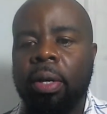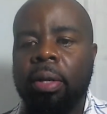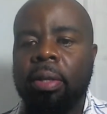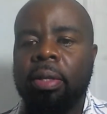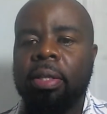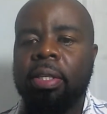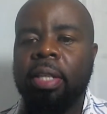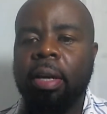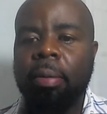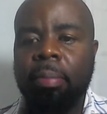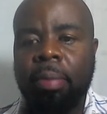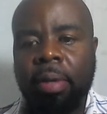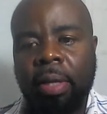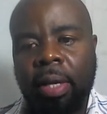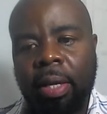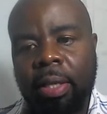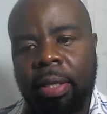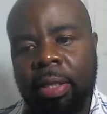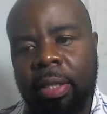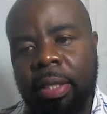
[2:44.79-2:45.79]

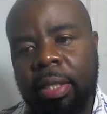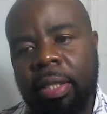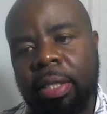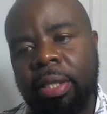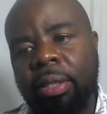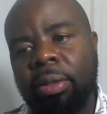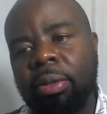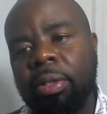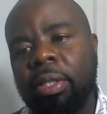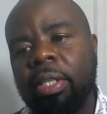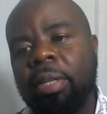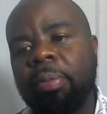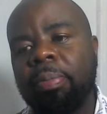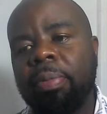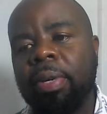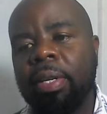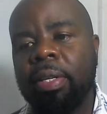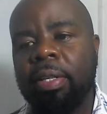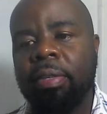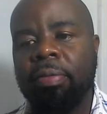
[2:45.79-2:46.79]
Substance-induced
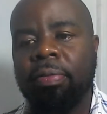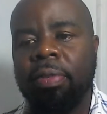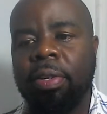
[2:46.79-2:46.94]
depressive